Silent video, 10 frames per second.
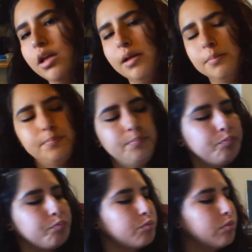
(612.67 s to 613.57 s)
Okay?
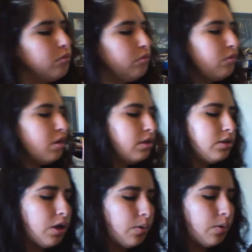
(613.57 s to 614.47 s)

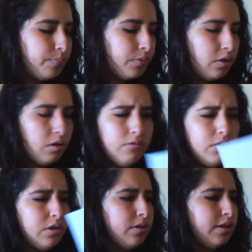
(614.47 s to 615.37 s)
So
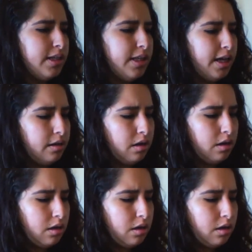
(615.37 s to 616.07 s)
hopefully you can see that.